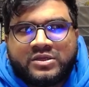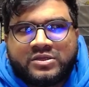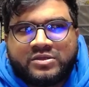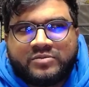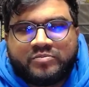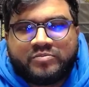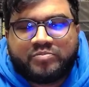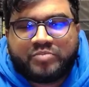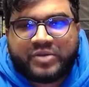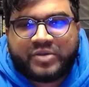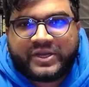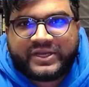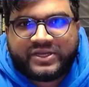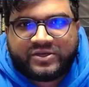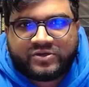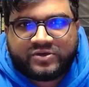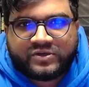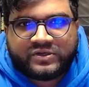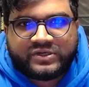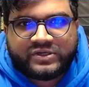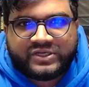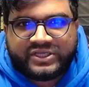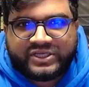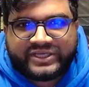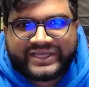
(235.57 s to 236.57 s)
bite your
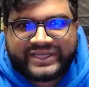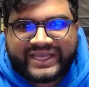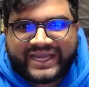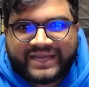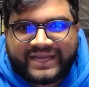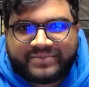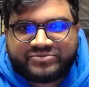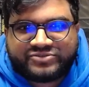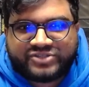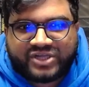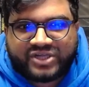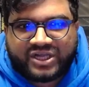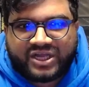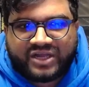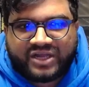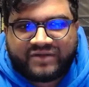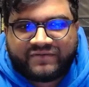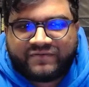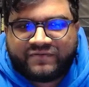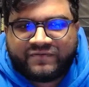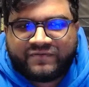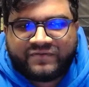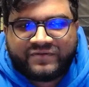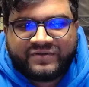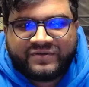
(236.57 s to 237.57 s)
kneecaps
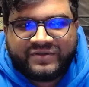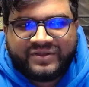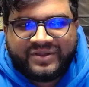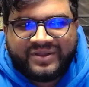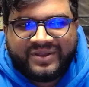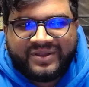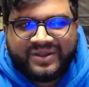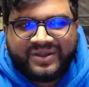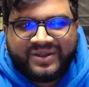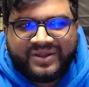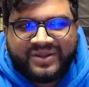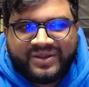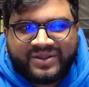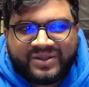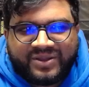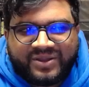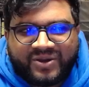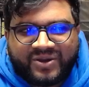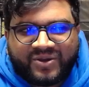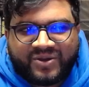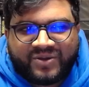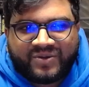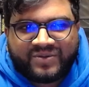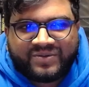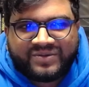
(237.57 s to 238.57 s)
off,
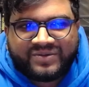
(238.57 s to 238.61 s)
I